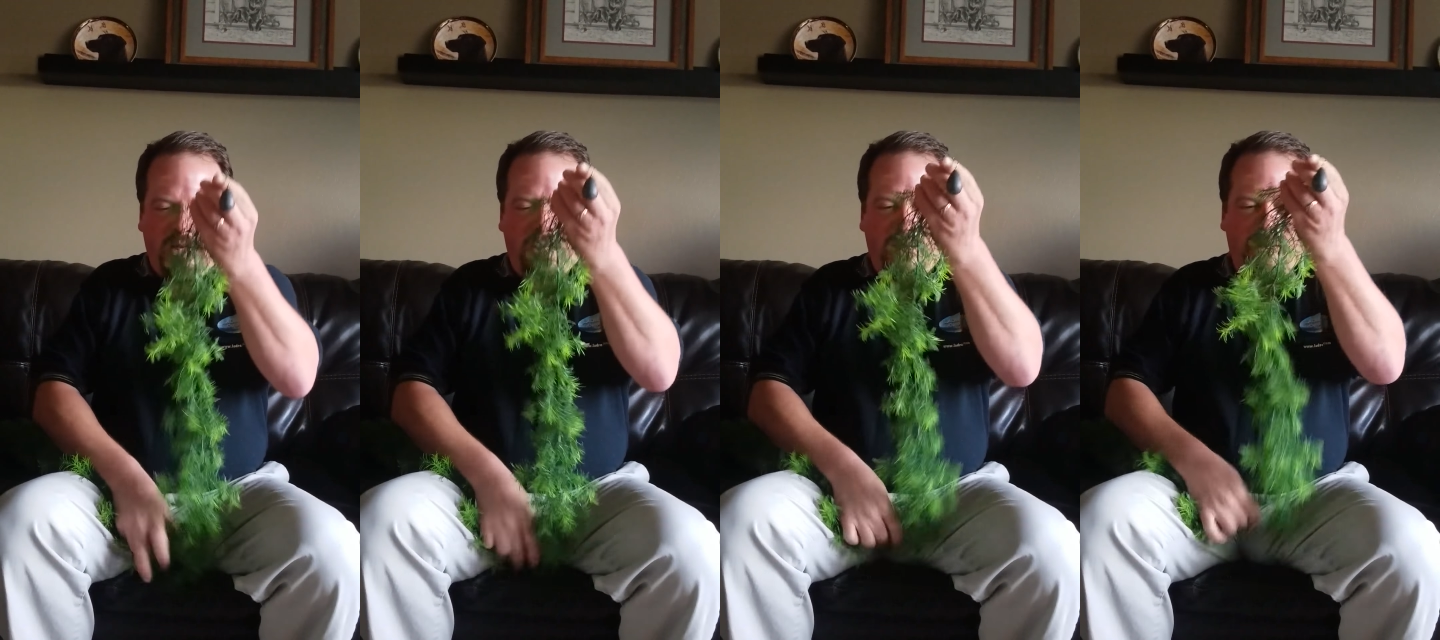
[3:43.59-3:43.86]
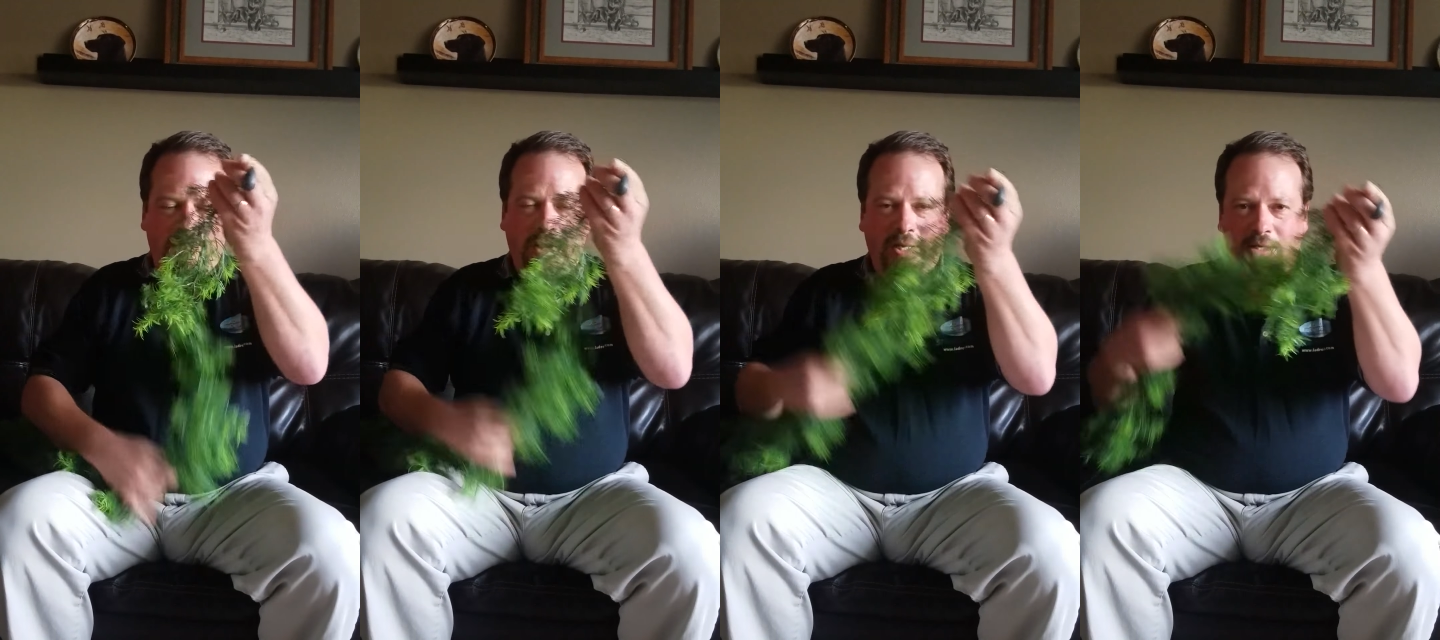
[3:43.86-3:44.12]

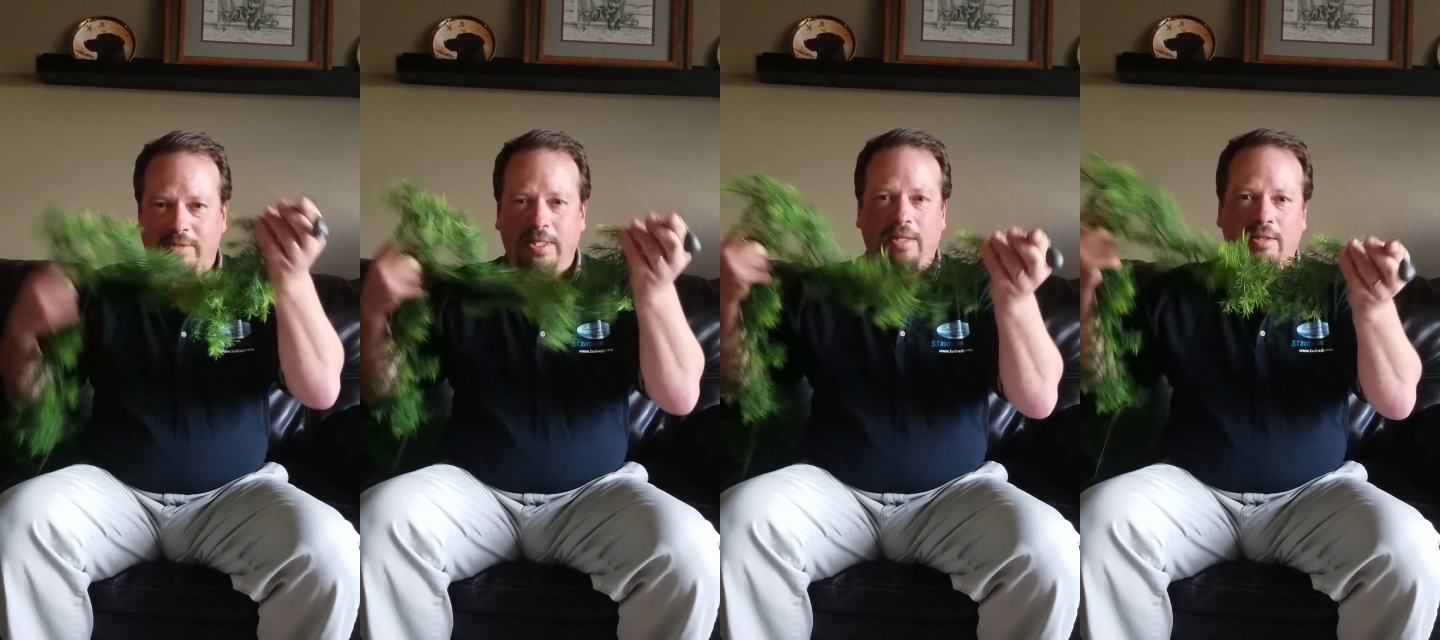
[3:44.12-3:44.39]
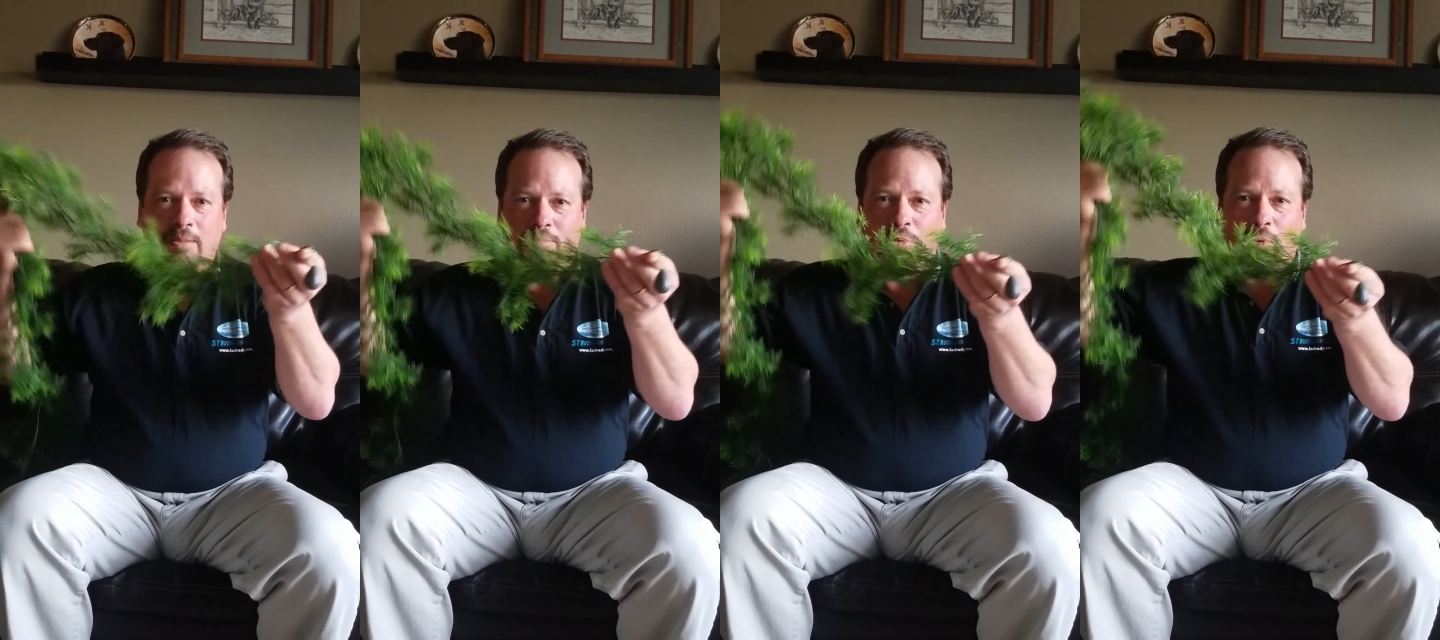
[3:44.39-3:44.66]
Like I
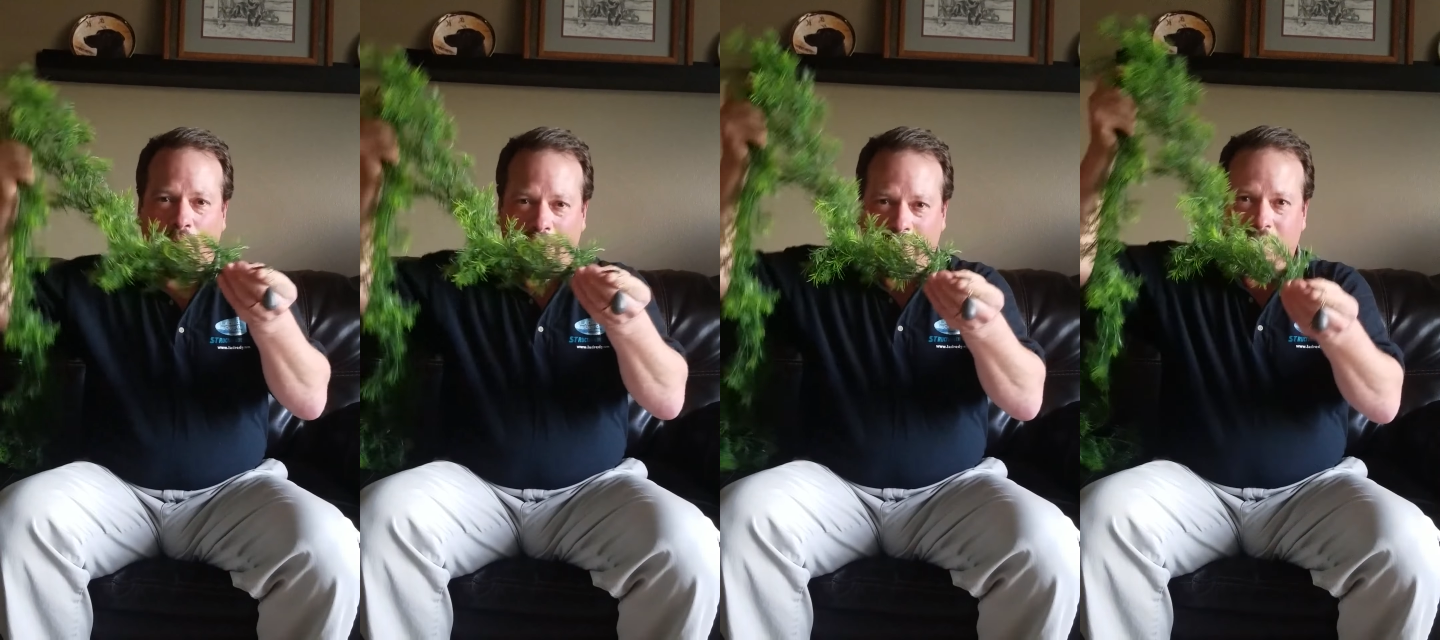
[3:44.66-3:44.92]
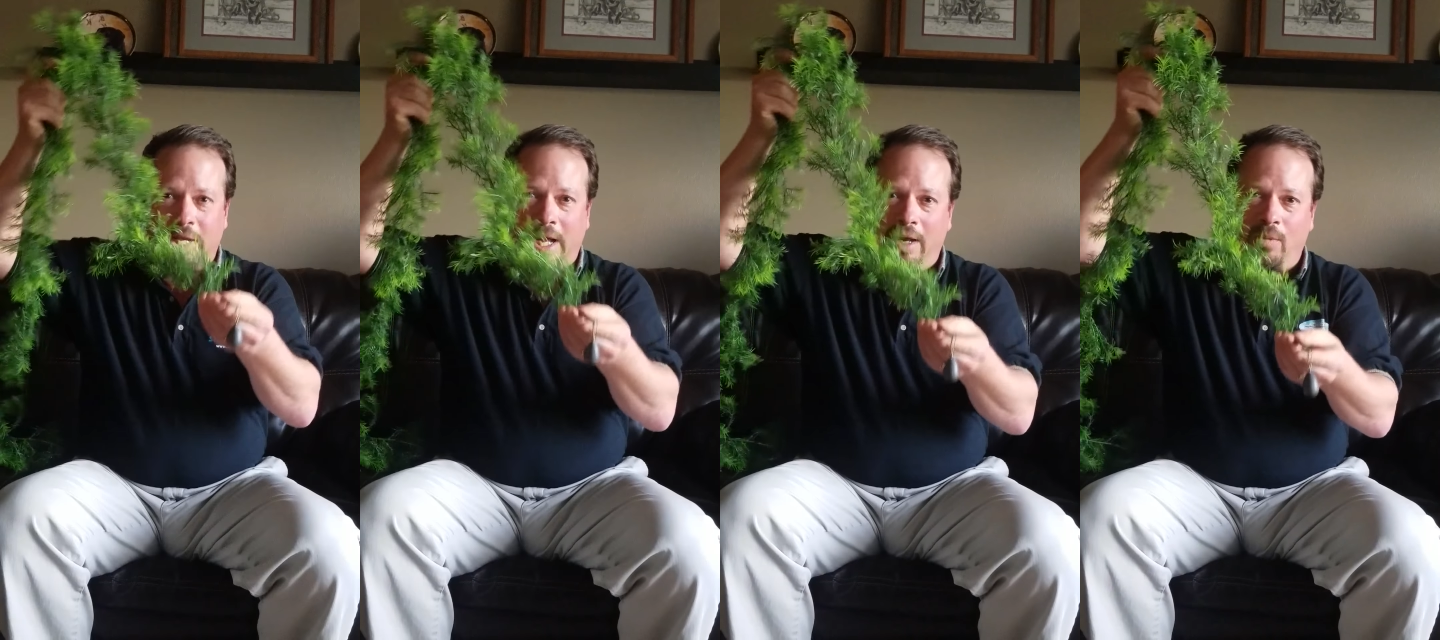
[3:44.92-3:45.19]
said, they're buoyant,
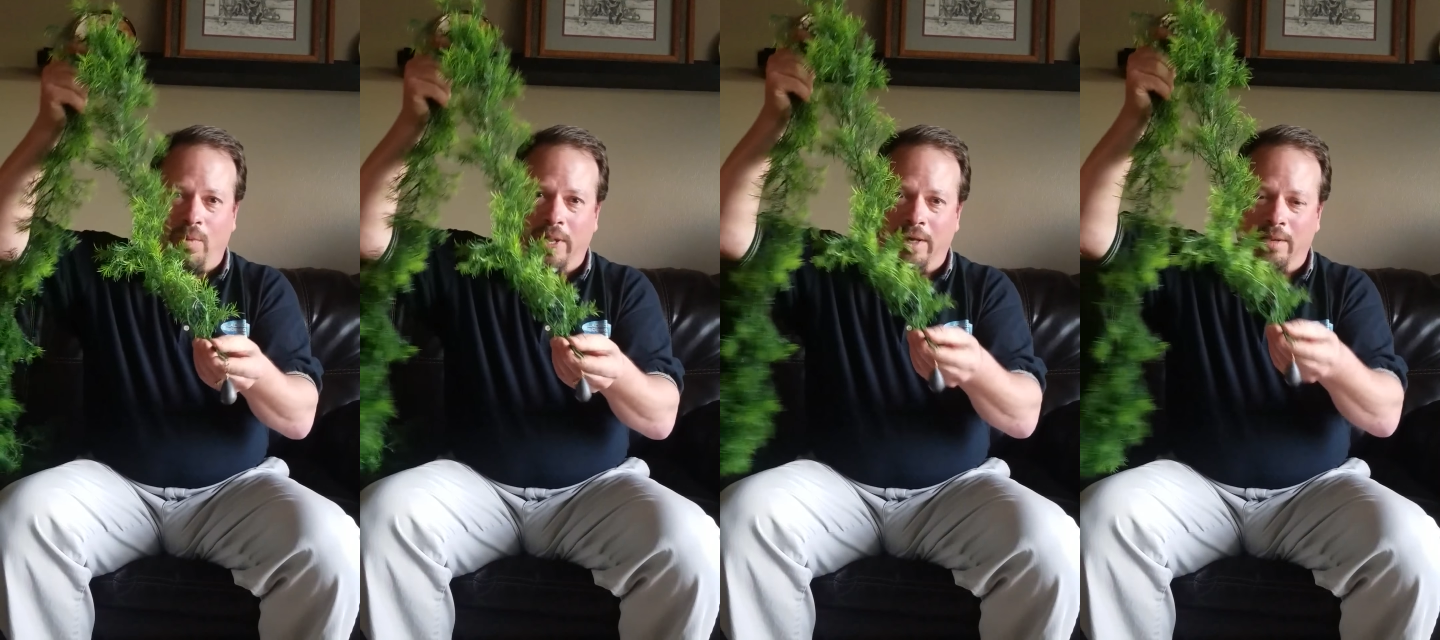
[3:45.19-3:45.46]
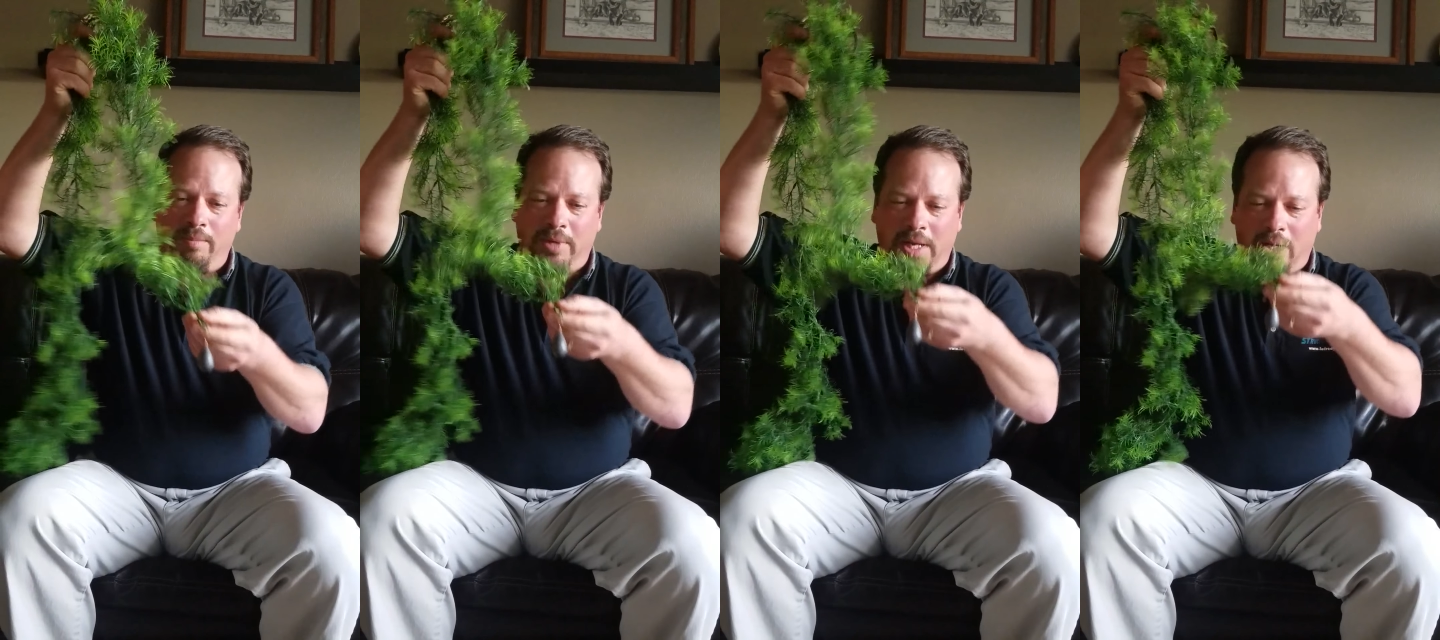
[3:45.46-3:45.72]
so you got to weight
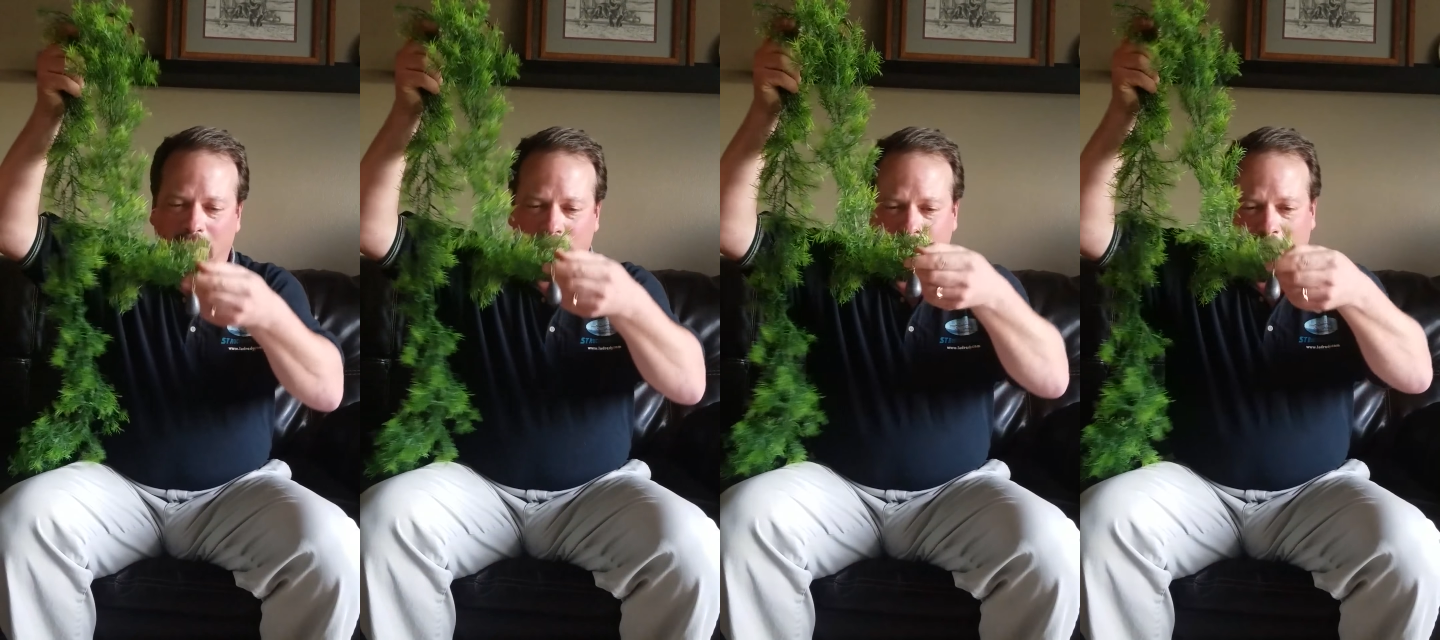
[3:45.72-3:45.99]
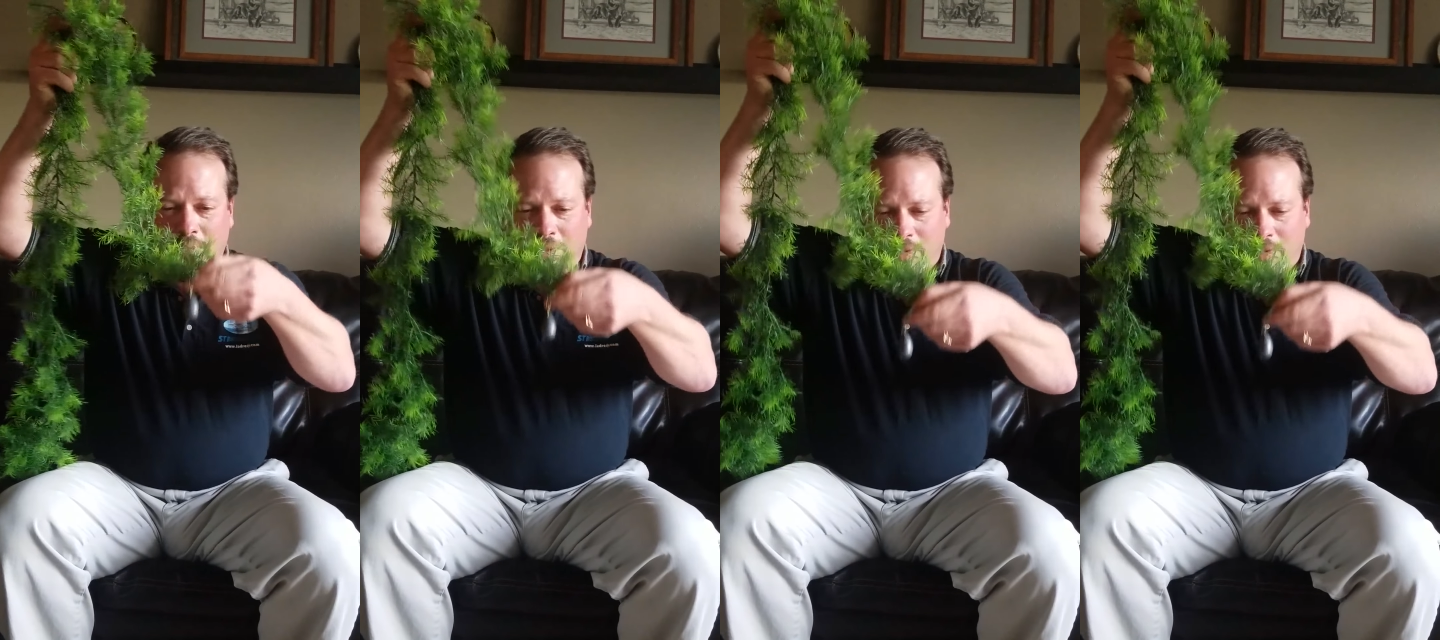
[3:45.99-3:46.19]
them down.